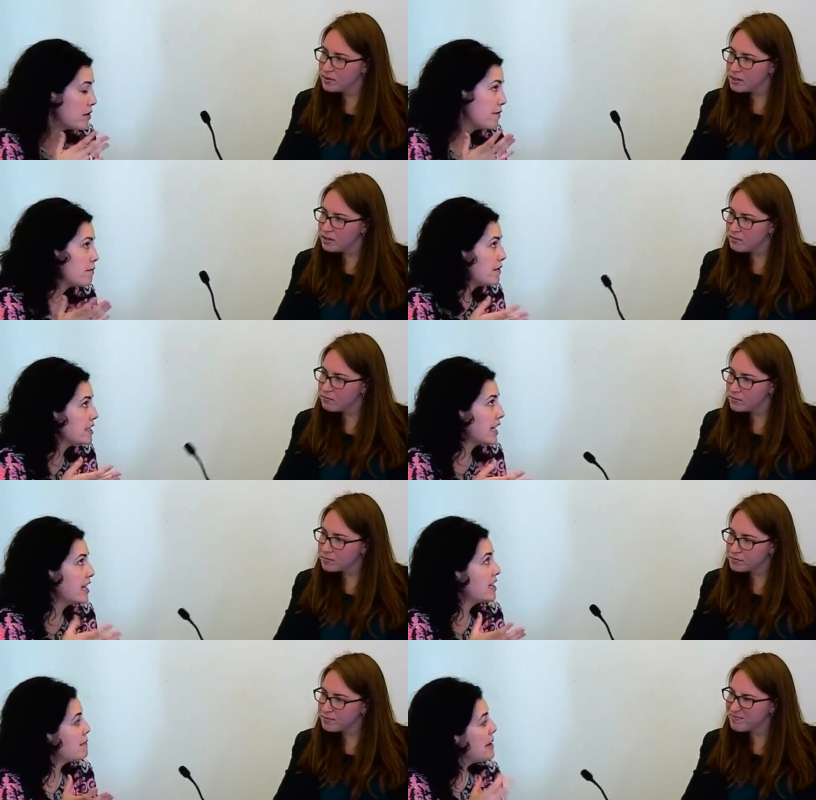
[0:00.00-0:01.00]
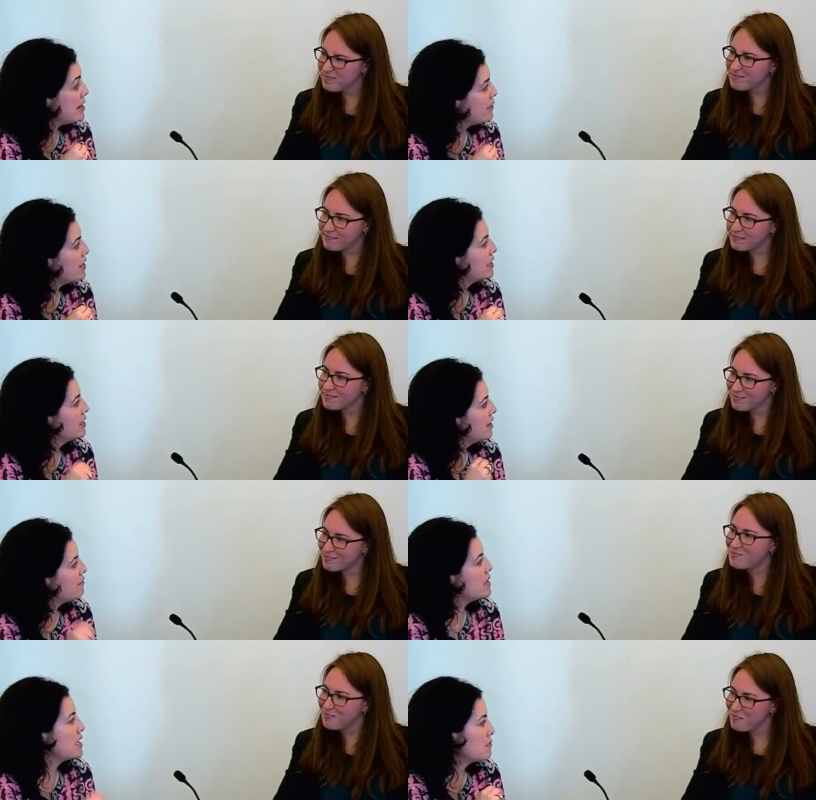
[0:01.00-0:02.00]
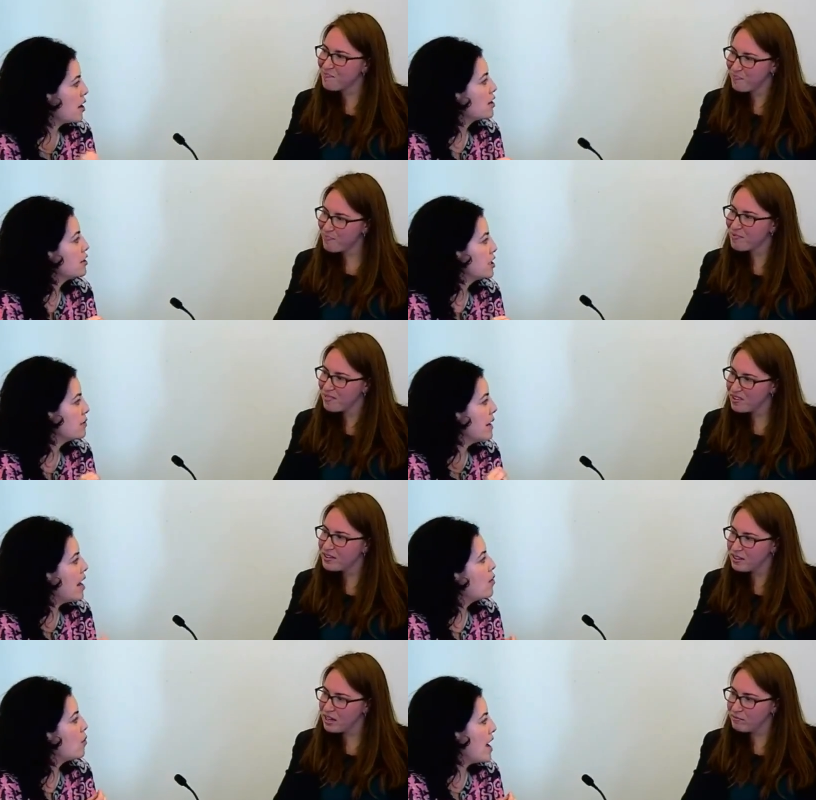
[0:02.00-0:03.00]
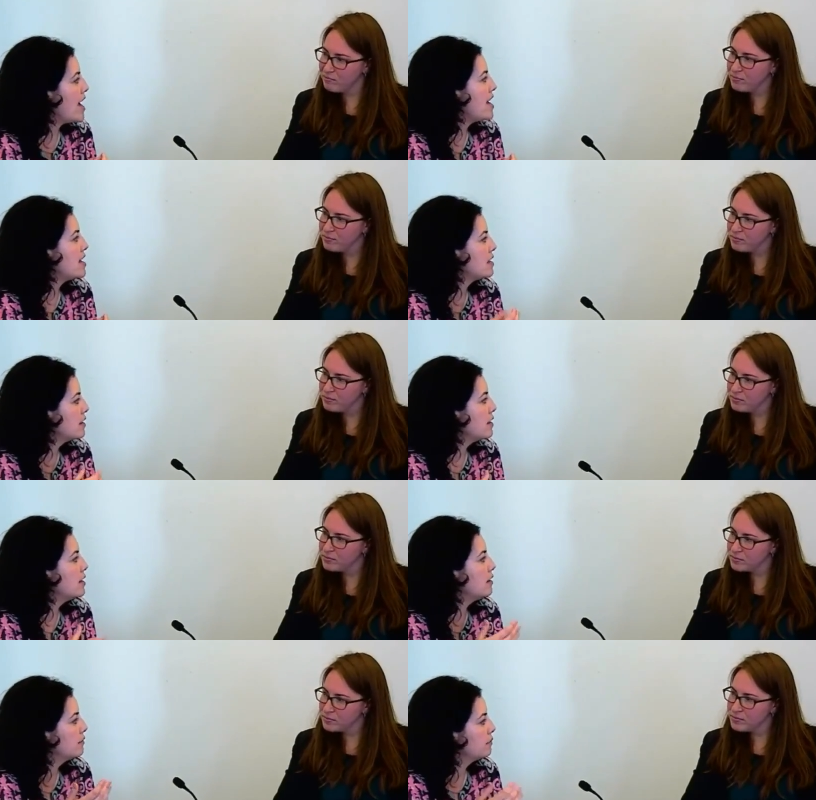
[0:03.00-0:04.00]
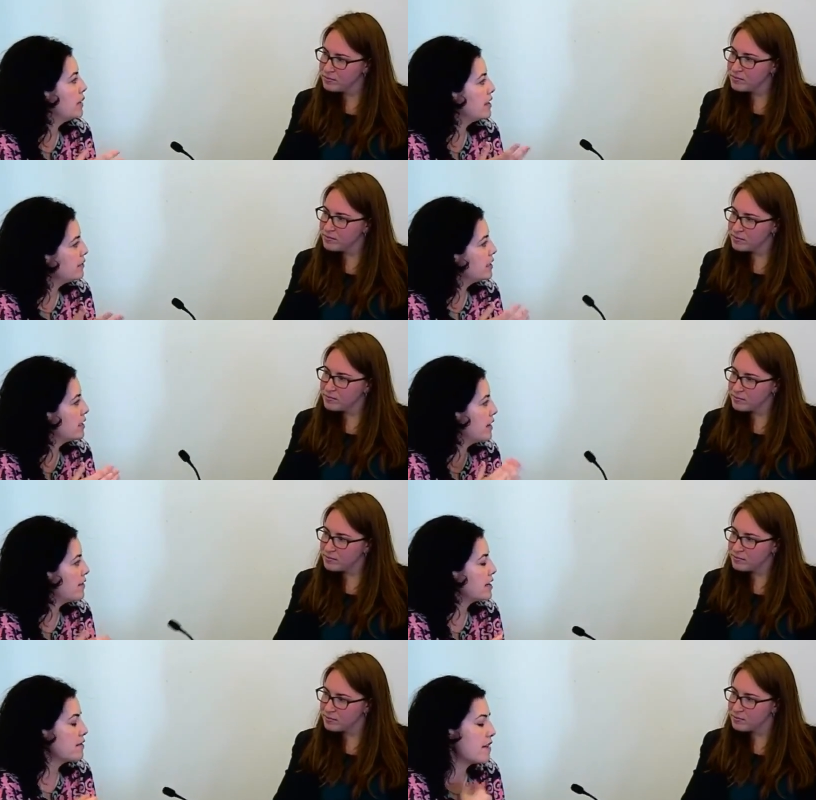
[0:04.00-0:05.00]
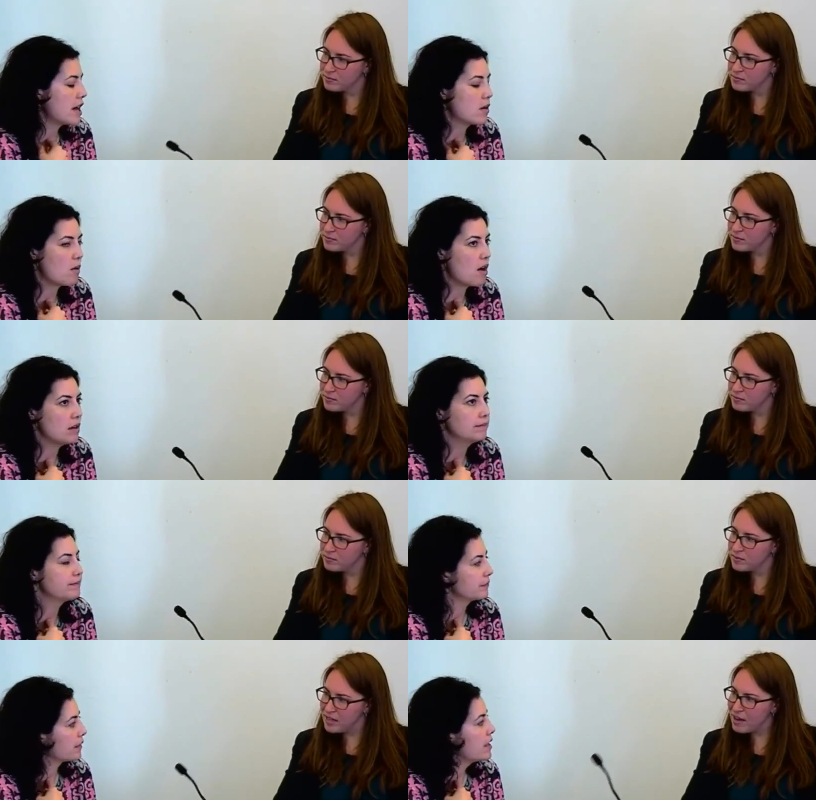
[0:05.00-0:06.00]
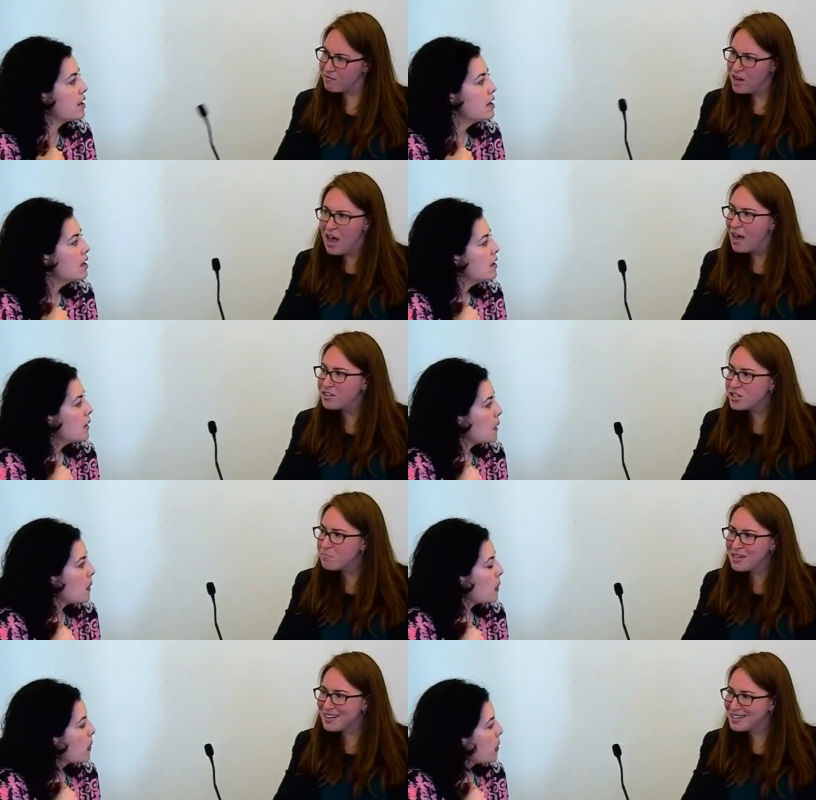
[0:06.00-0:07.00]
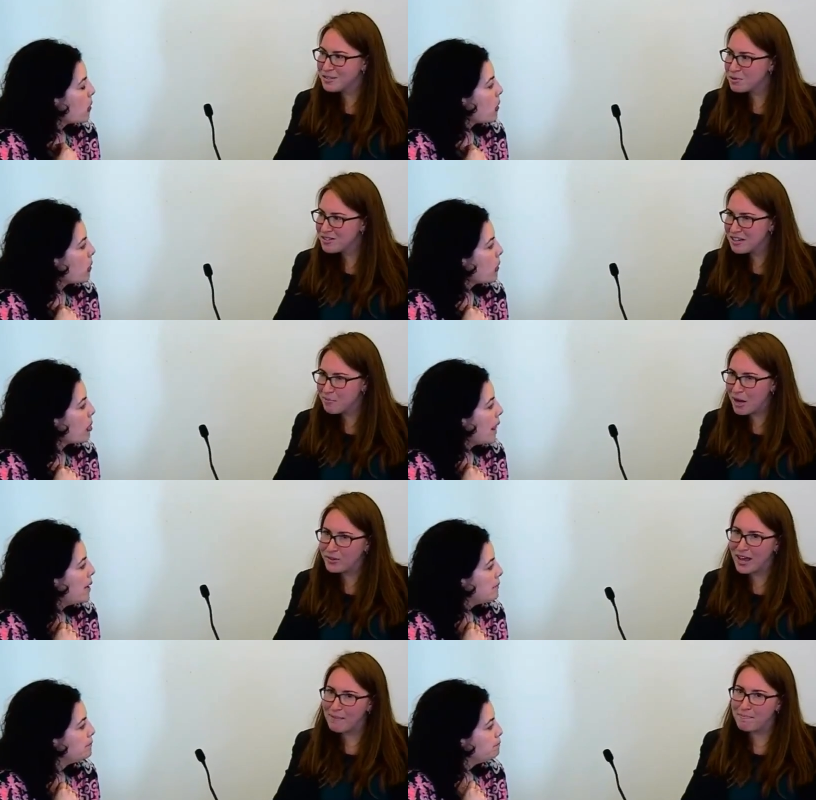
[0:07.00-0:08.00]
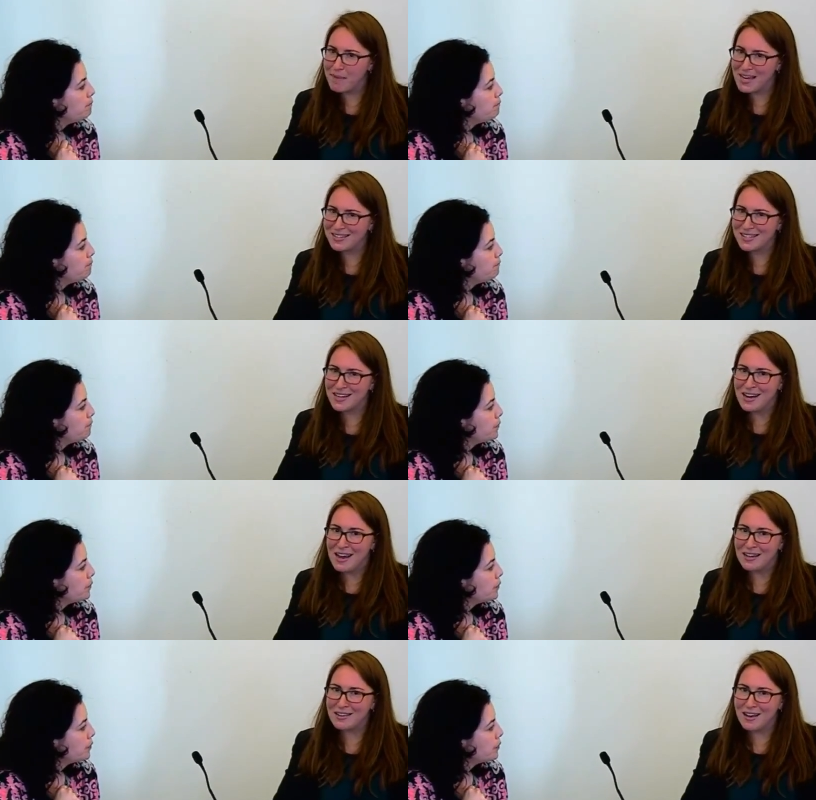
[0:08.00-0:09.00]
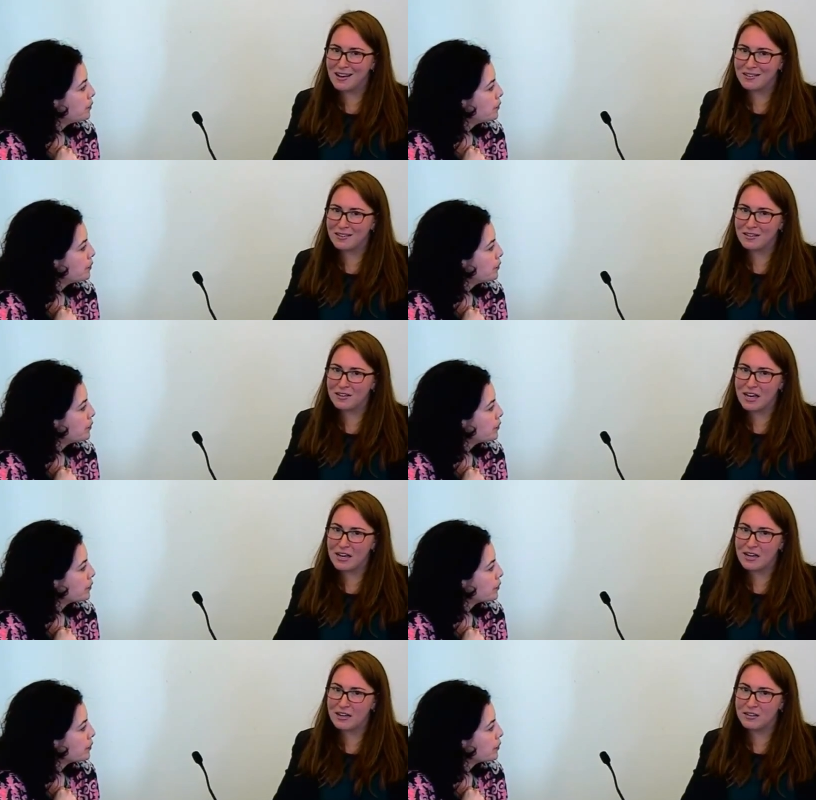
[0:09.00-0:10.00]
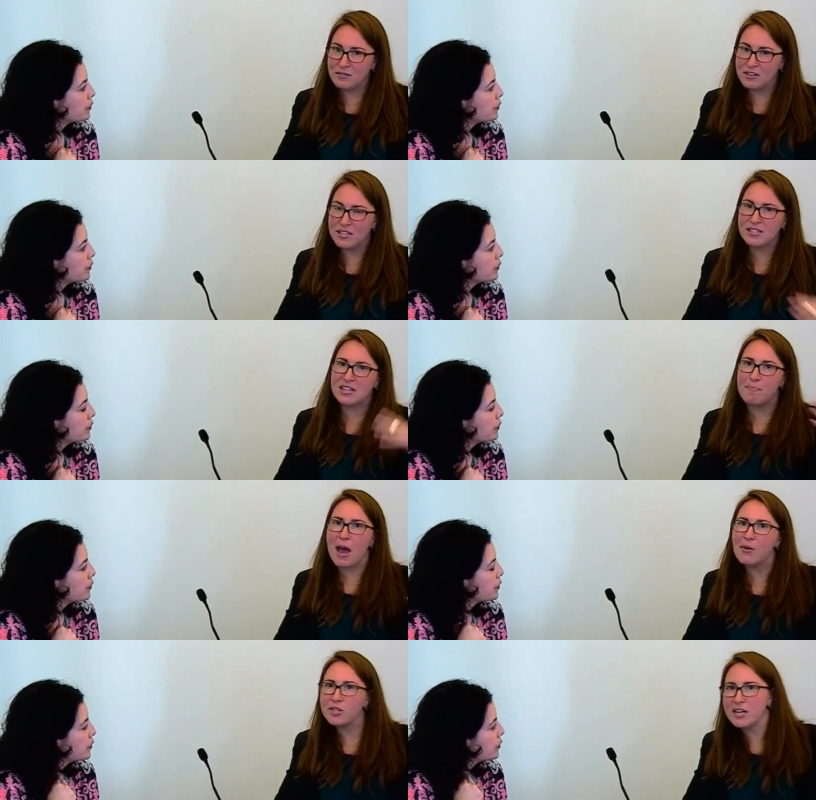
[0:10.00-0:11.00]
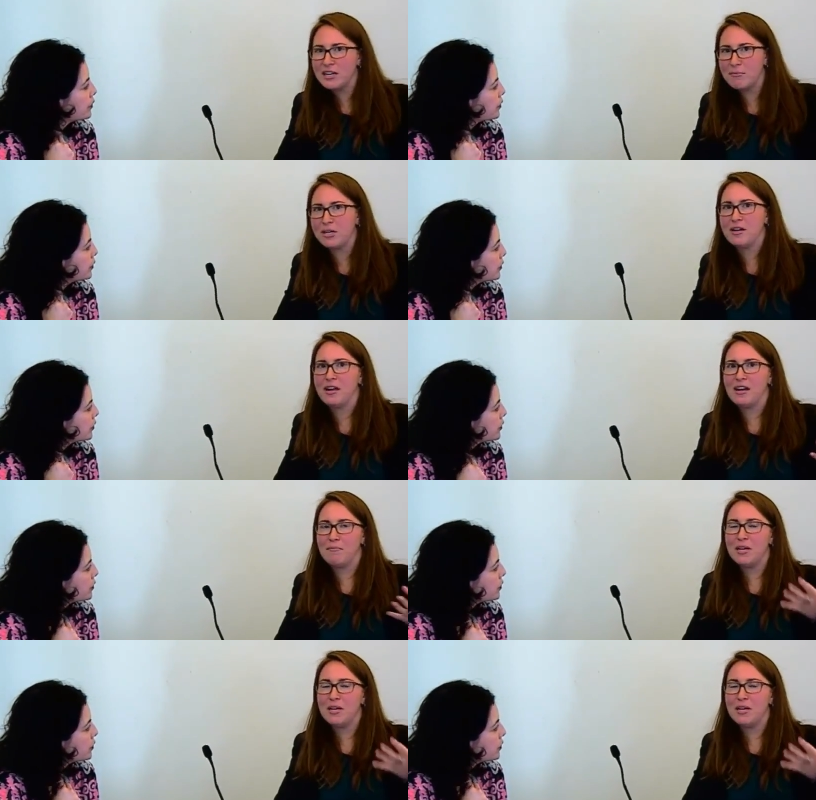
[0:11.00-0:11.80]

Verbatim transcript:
Speaker 1: we've we've decided that the benefits of being in partnership outweigh the benefits of having a firewall.
Speaker 2: Yeah, and just being explicit about that makes mm-hmm. it, this the power dynamic again. It